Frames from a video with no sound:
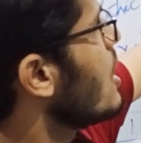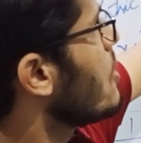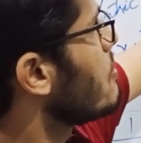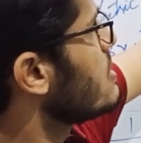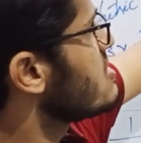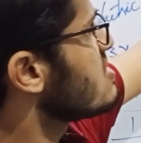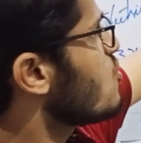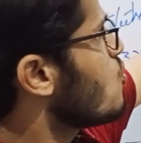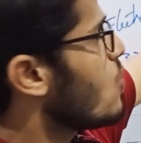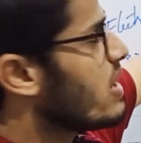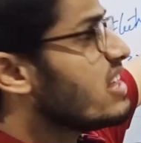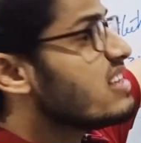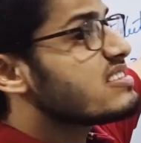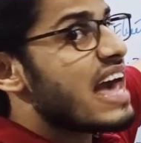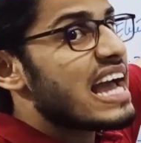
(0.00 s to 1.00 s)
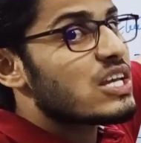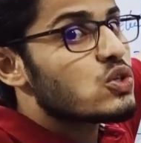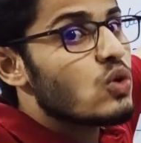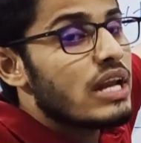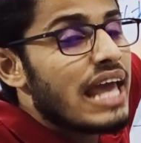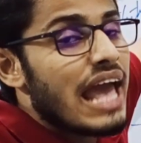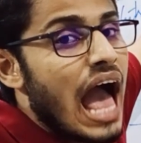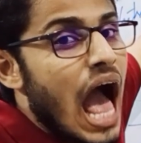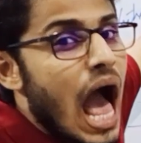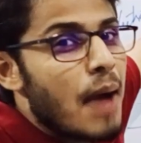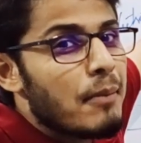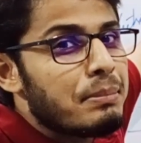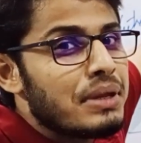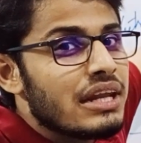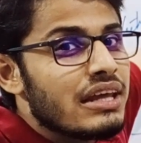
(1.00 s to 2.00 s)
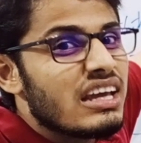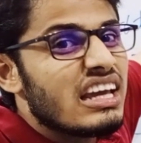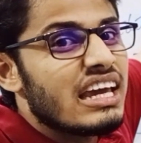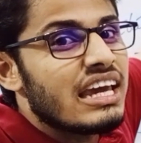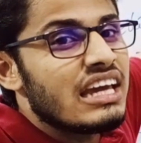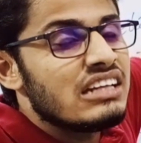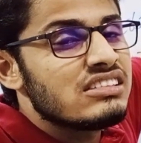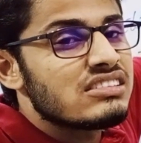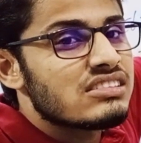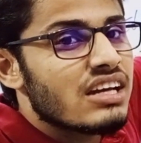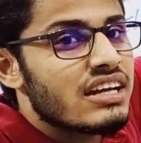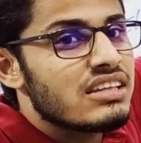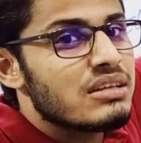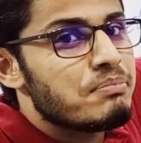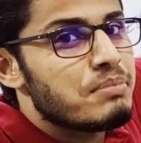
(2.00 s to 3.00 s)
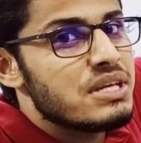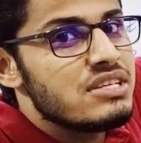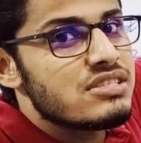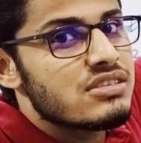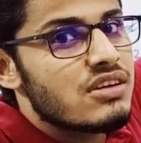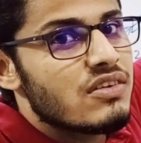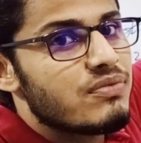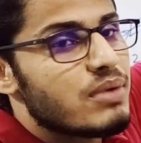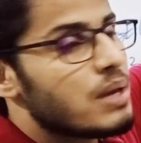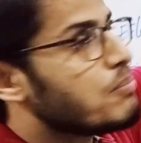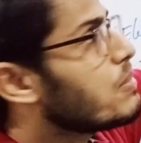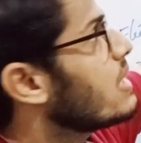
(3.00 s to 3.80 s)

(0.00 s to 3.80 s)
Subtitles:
Means what is actually happening inside the piece of paper